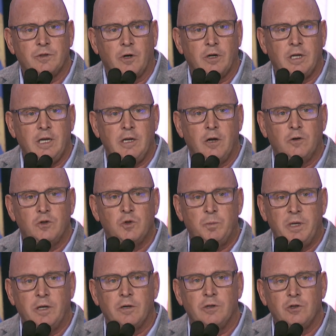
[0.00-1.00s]
our keynote
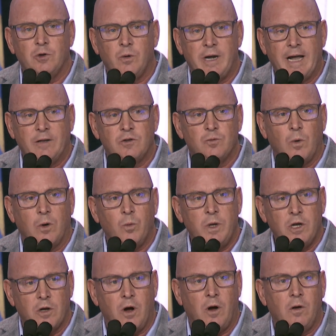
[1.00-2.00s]
speaker to announce what
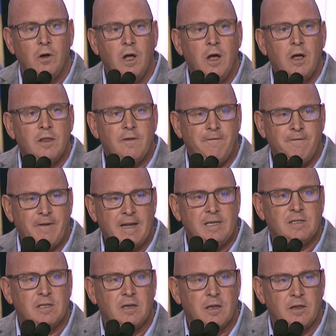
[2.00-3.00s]
we call the
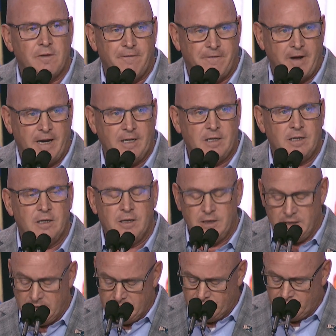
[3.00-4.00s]
Face the Fight
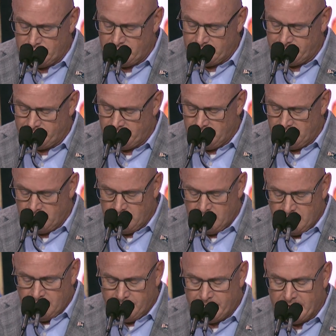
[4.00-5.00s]
initiative.
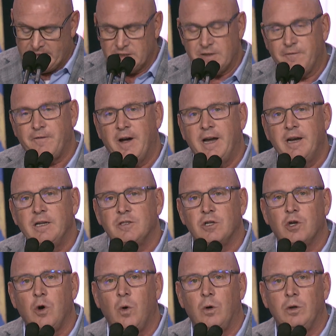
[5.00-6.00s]
Face the Fight is a
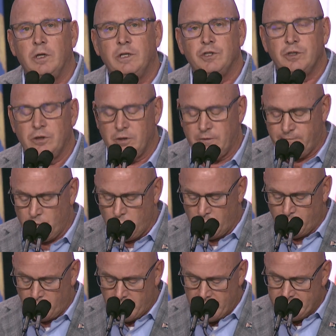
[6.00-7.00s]
coalition of
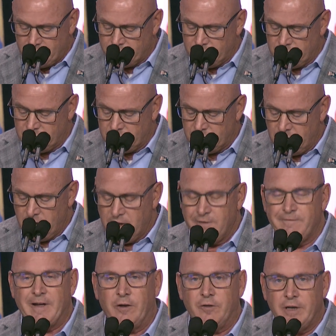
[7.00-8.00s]
corporations,
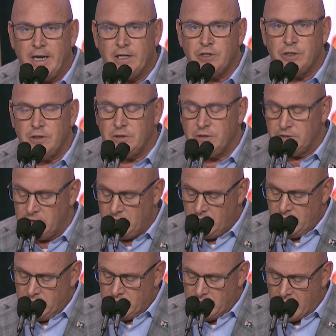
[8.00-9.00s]
foundations,
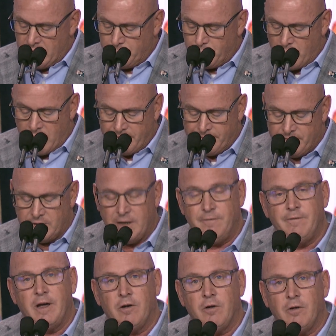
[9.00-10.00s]
nonprofit,
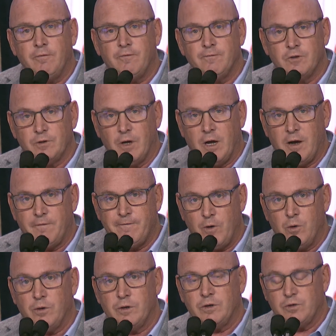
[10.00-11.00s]
and
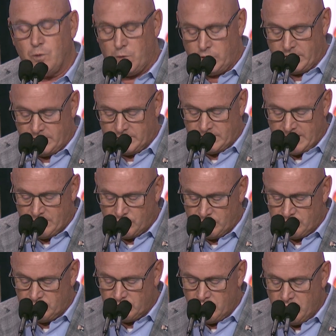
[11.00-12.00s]
veteran-focused
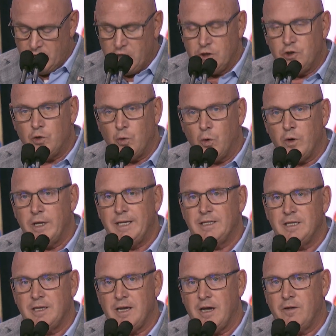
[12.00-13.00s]
organizations joining
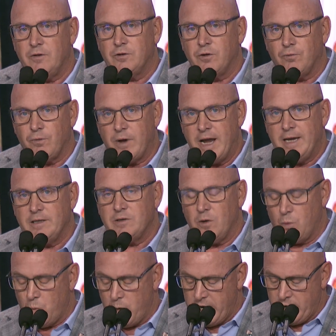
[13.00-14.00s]
together to raise
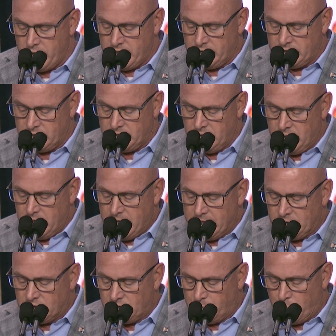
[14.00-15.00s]
awareness
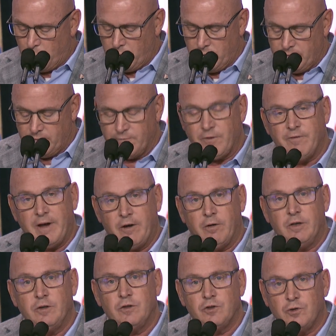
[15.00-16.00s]
and support for
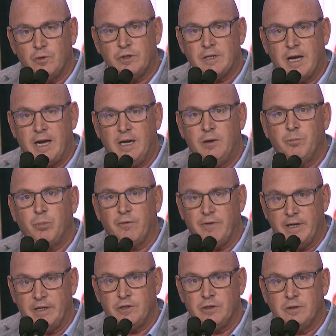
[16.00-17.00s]
veteran suicide
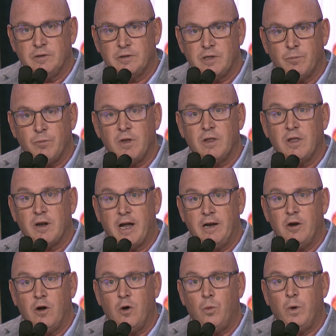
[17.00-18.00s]
prevention, something that I
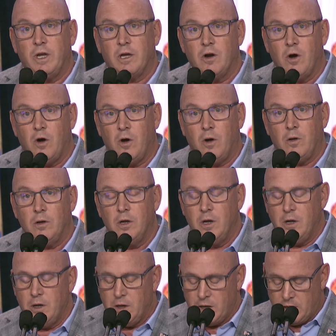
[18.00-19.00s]
know we can all
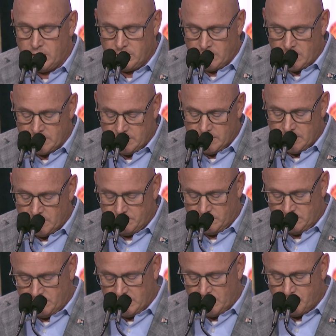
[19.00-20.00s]

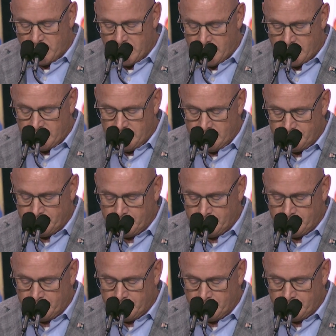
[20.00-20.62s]
get behind.